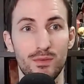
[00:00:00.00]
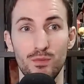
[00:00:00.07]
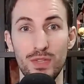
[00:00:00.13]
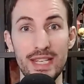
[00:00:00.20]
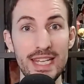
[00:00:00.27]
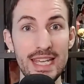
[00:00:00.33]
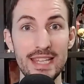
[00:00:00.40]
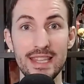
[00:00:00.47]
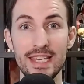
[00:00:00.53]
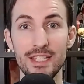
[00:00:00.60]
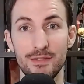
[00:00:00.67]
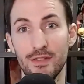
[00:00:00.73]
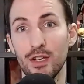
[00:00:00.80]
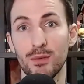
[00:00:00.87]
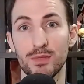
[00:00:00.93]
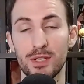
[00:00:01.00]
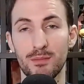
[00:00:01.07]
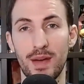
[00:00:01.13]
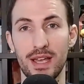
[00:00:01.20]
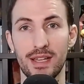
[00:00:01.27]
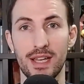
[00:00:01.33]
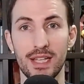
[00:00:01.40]
need these films in
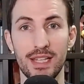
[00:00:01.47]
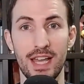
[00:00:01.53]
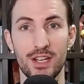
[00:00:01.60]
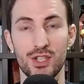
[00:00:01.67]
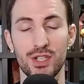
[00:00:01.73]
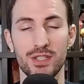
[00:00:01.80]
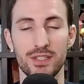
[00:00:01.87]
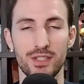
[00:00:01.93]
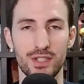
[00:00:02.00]
my collection.